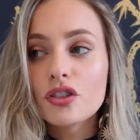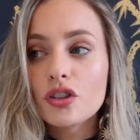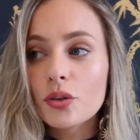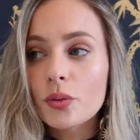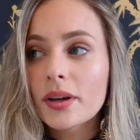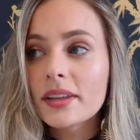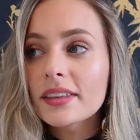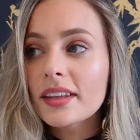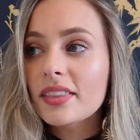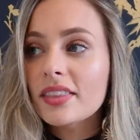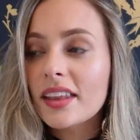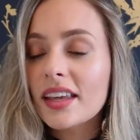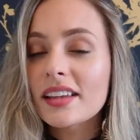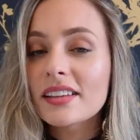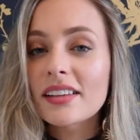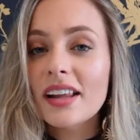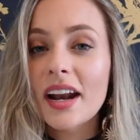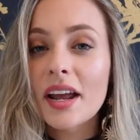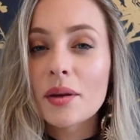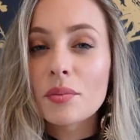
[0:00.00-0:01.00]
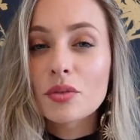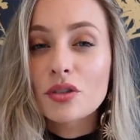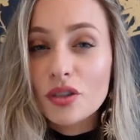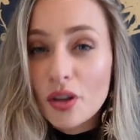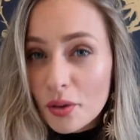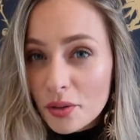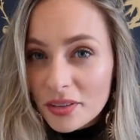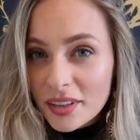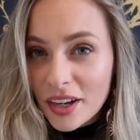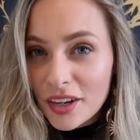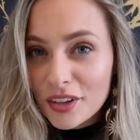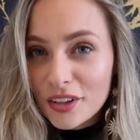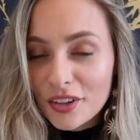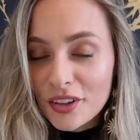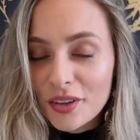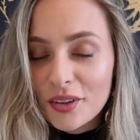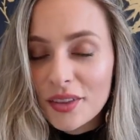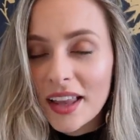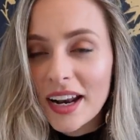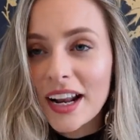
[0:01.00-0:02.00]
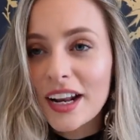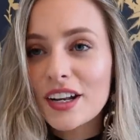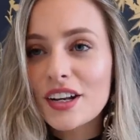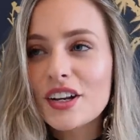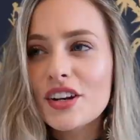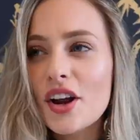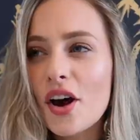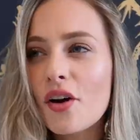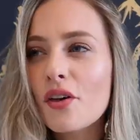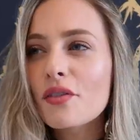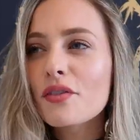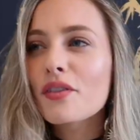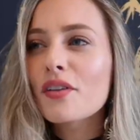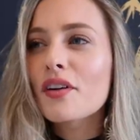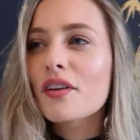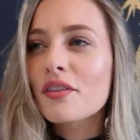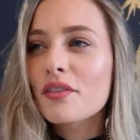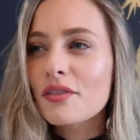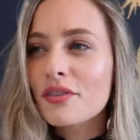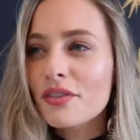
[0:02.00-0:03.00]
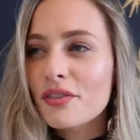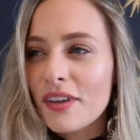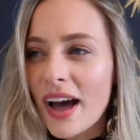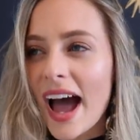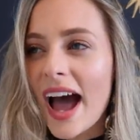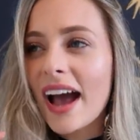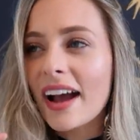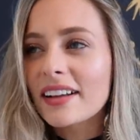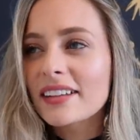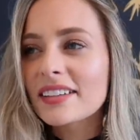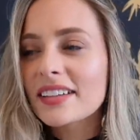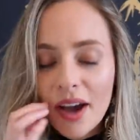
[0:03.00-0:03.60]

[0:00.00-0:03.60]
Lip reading: doing the things that I am so scared to do that I know for a fact